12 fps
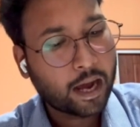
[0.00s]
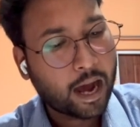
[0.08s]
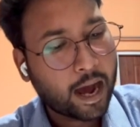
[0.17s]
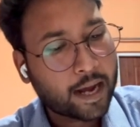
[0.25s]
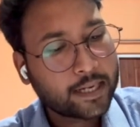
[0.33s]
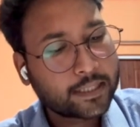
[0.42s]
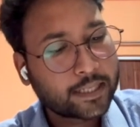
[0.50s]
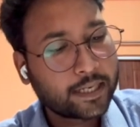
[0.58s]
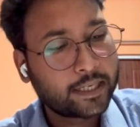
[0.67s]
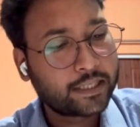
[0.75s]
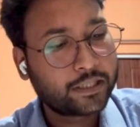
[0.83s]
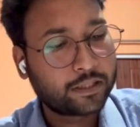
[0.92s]
Rh
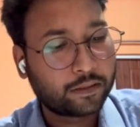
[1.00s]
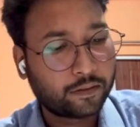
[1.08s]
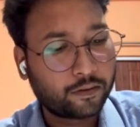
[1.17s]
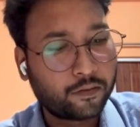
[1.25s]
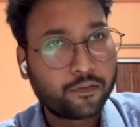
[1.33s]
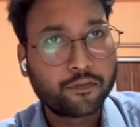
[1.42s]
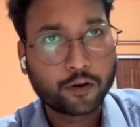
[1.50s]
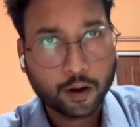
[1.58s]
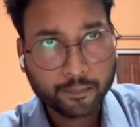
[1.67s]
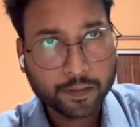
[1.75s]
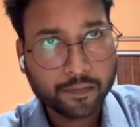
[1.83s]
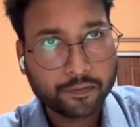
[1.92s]
antigen
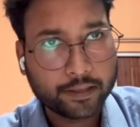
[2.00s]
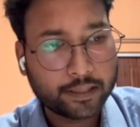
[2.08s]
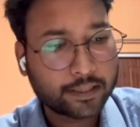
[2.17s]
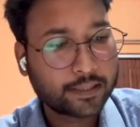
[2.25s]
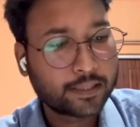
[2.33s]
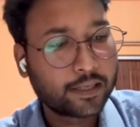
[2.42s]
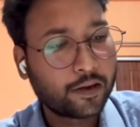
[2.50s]
from the fetus